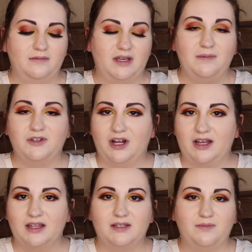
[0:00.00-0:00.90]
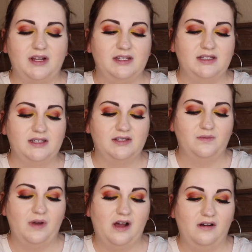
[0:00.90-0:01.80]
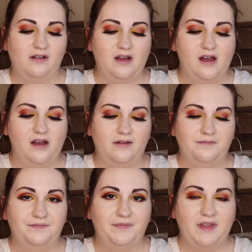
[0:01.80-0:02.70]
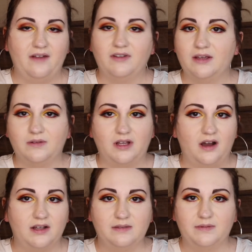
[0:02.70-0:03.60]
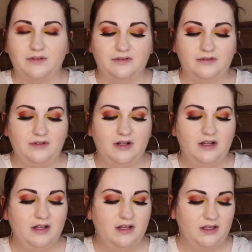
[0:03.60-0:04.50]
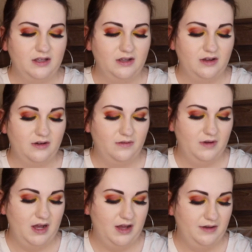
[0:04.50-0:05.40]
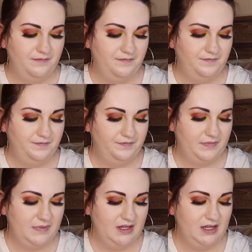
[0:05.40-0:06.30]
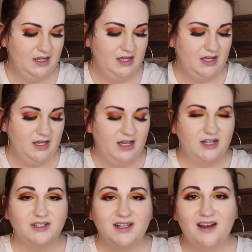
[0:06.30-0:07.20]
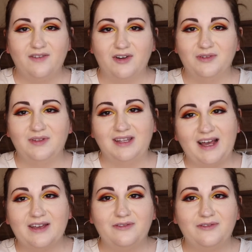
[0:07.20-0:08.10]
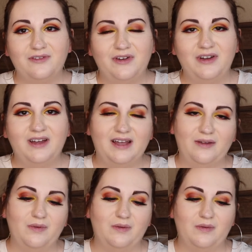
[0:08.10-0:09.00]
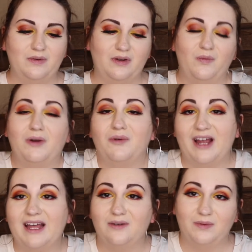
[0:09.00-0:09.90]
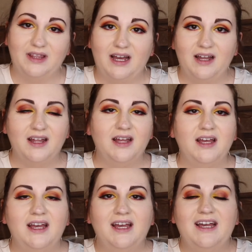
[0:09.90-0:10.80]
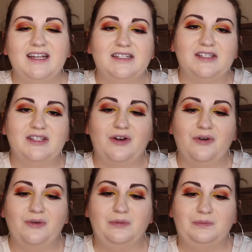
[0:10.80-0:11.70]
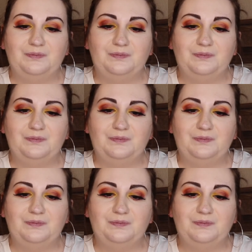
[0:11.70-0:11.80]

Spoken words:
Keeping track of this pregnancy as well, everything with the hospital, you know, and just kind of our new life and what we're and where we're headed with that. And so